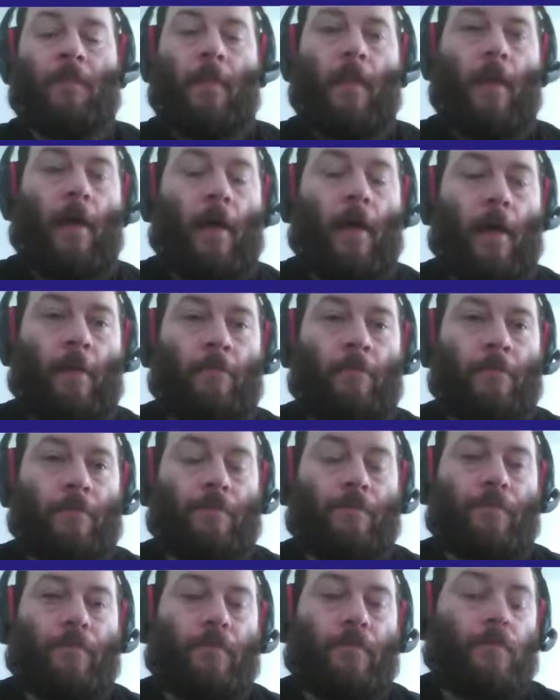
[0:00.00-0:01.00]
So
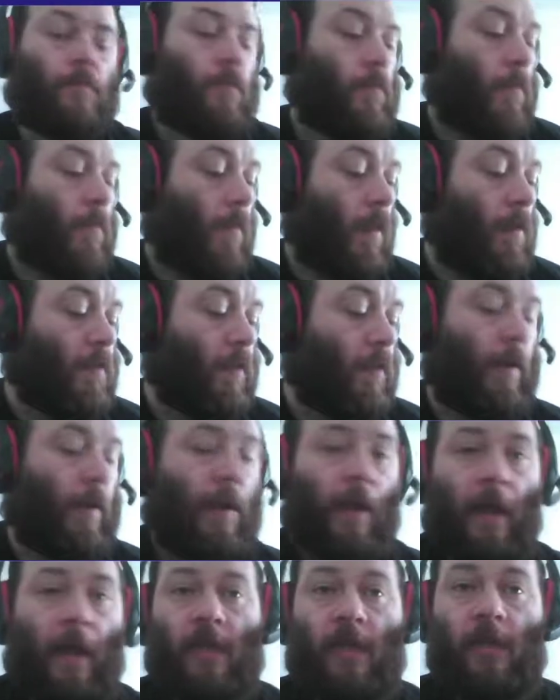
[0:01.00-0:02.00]
what
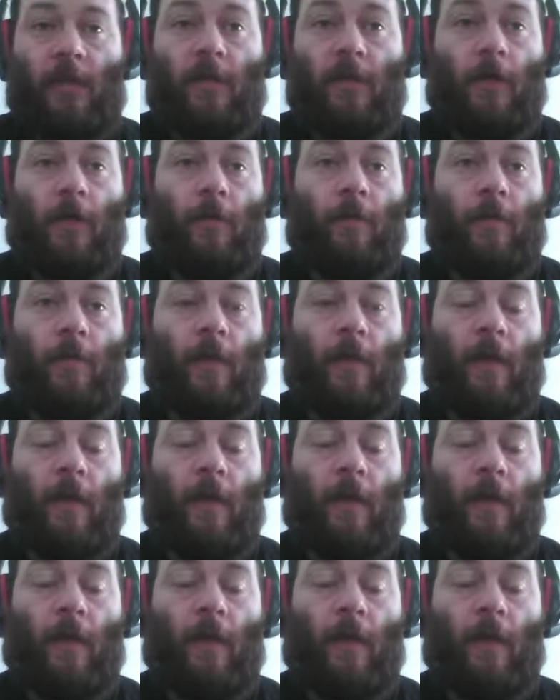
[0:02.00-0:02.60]
I'd like you to do